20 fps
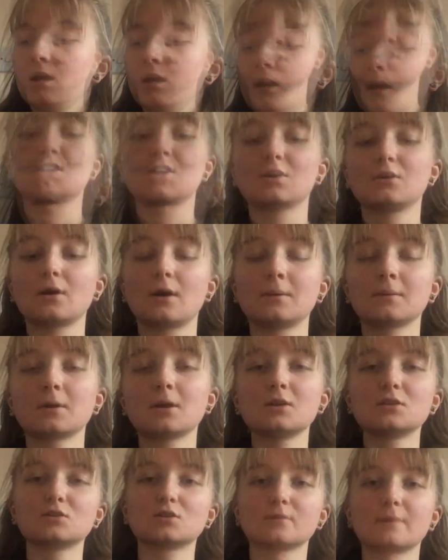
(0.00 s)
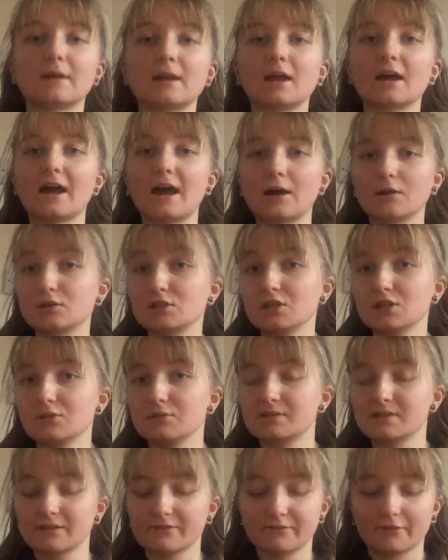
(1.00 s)
So I'm going to talk about like how to
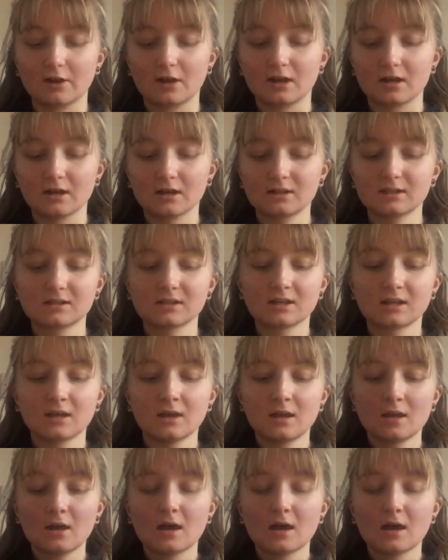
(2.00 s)
use it first.